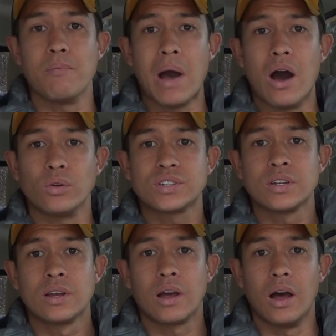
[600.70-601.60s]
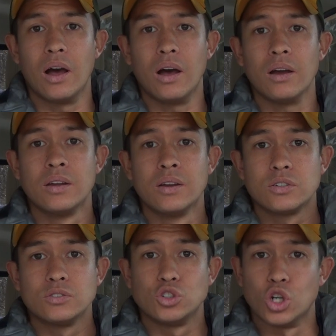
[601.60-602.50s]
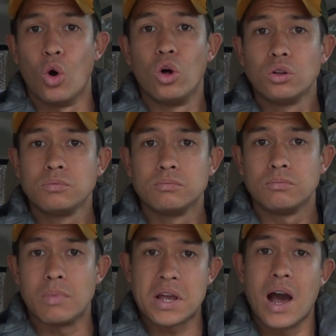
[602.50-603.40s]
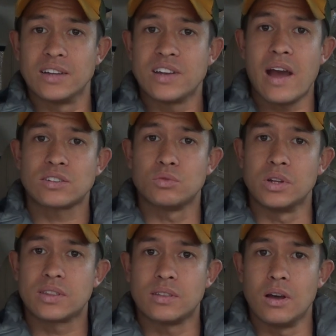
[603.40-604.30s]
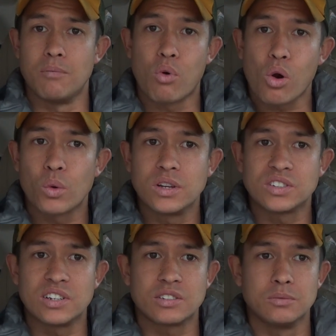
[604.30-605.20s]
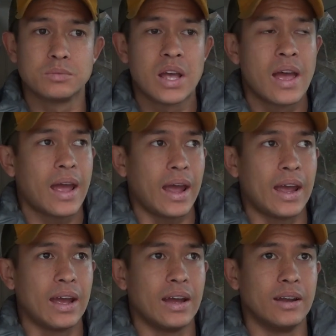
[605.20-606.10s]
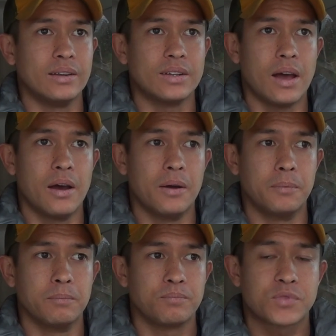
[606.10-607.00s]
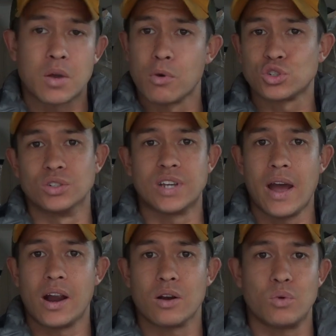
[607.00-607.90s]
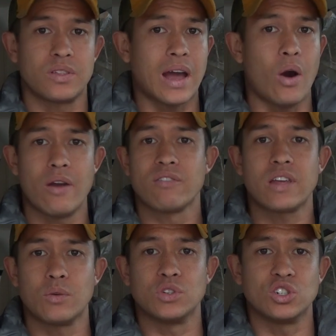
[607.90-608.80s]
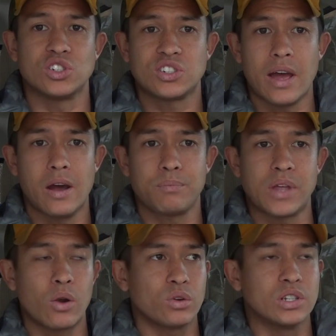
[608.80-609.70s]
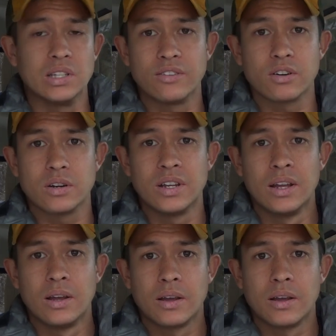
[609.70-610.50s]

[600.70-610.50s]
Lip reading: about Joel, my contact with Boar Wheel System, and Commercial Tire, with how everything was just set up. They were delivered